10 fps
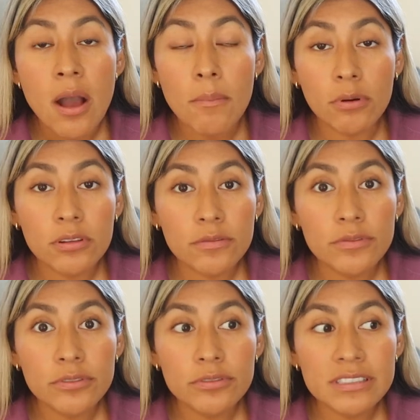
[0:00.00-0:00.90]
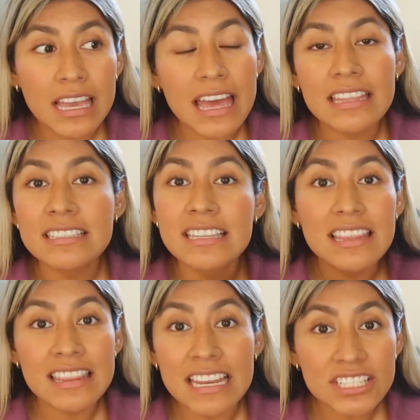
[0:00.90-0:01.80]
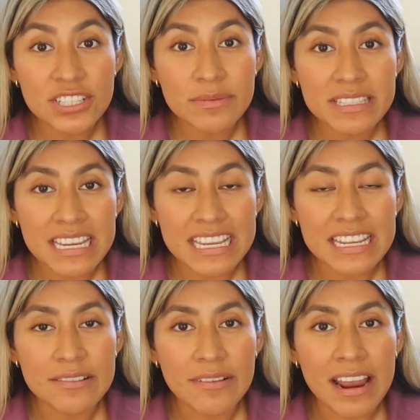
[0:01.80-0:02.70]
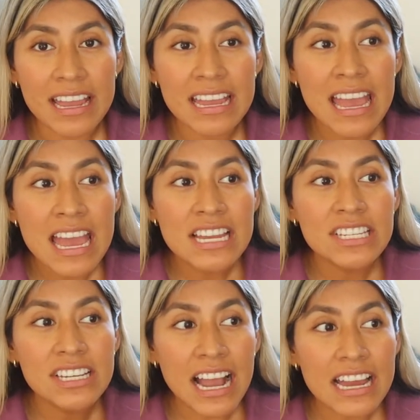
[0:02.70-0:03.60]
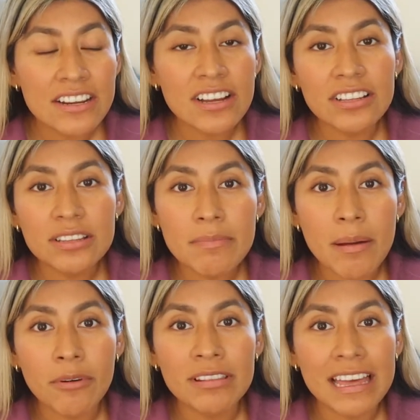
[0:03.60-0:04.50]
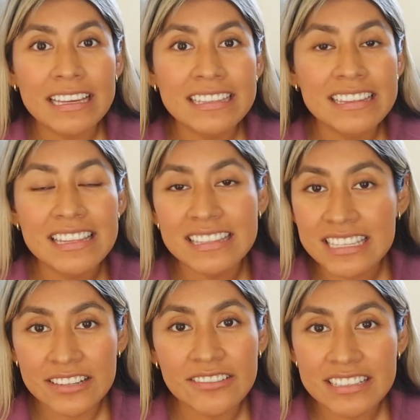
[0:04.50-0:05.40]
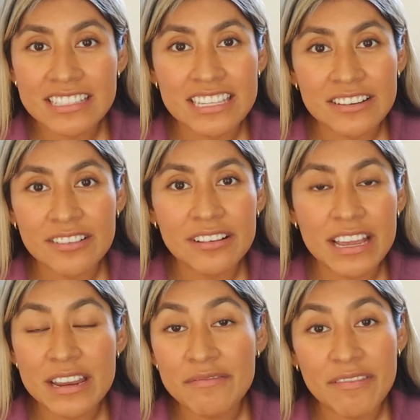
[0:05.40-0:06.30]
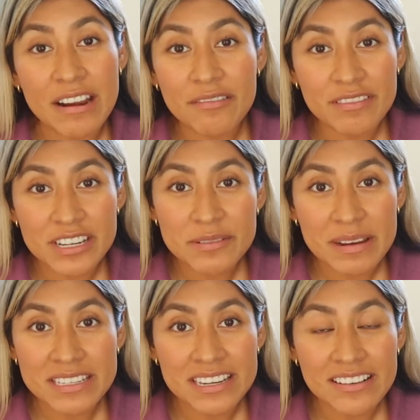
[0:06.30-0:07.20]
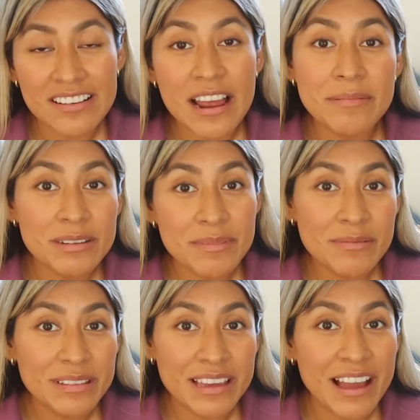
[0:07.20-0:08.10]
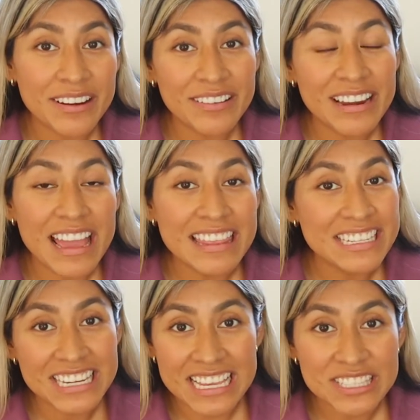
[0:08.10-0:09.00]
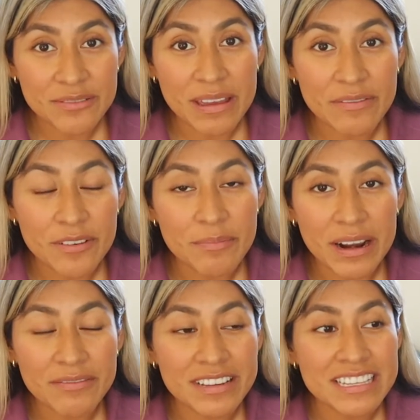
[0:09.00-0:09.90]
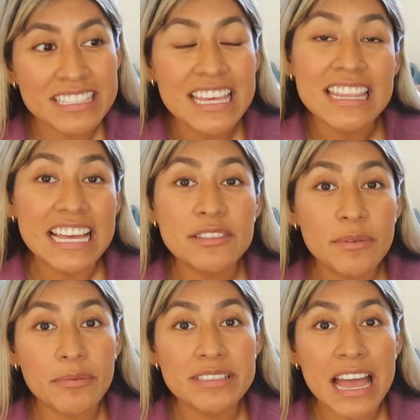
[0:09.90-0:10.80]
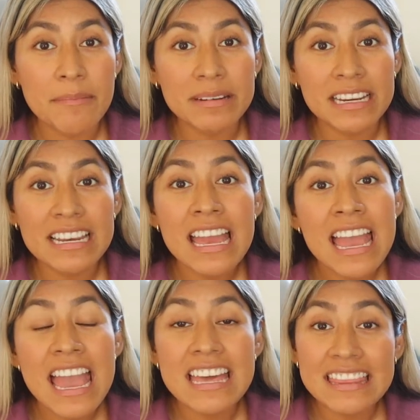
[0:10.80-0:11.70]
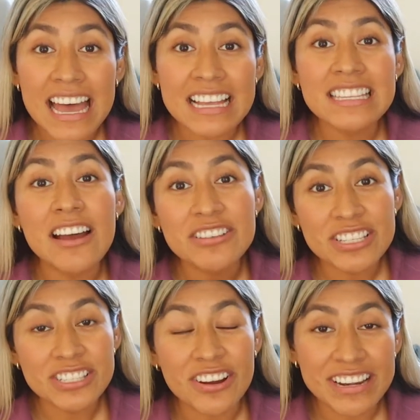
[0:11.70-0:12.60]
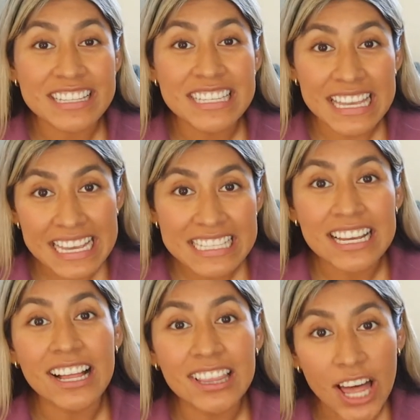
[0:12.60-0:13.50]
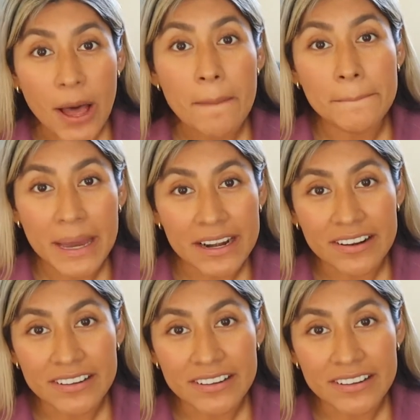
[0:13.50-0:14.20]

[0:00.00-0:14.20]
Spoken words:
bowl of fruits, and then she was eating, right? She kind of got the memo, like dinner is dinner, and if I don't finish my dinner I'm gonna be really hungry, and then she has to wait for breakfast, and that's what was happening, and that's how she started to eat a lot better.